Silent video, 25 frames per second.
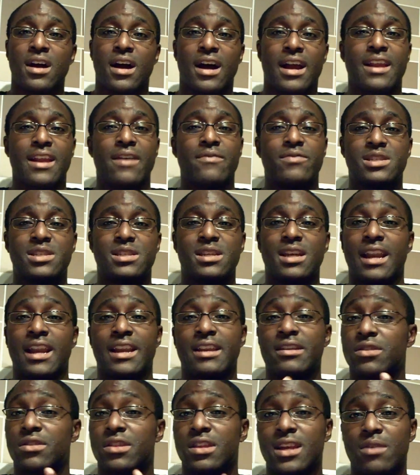I didn't
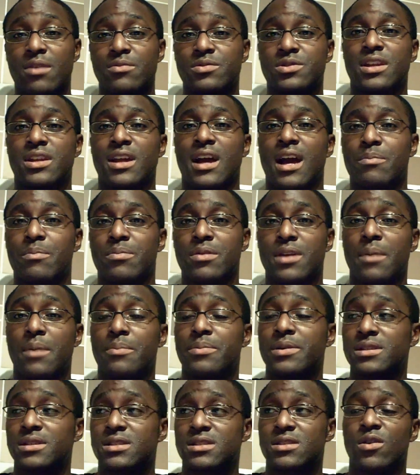think that was going to happen. I
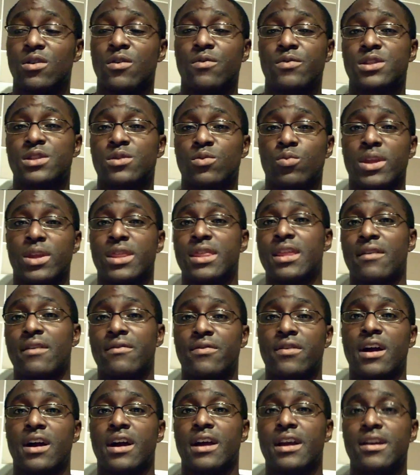picked Silva to win that
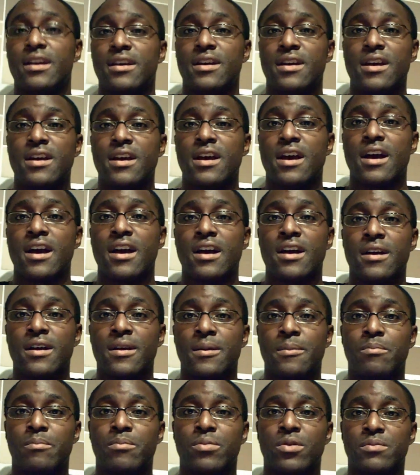fight,
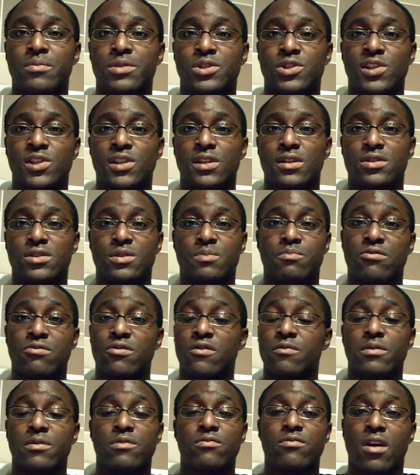but Machida just
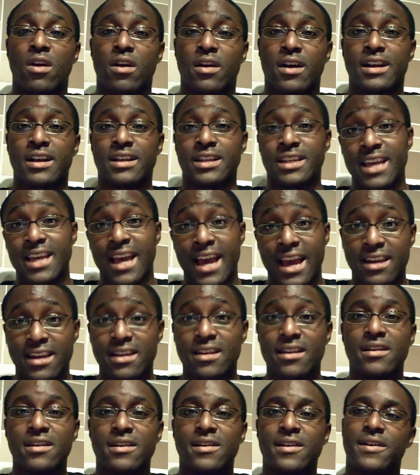proved me wrong
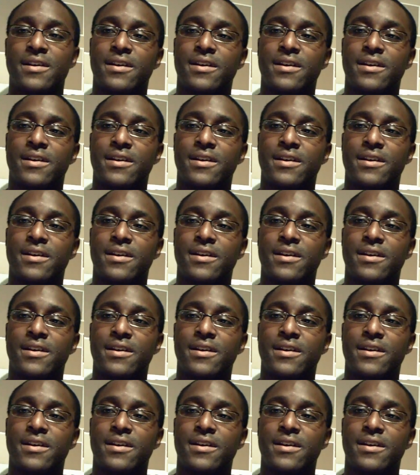again.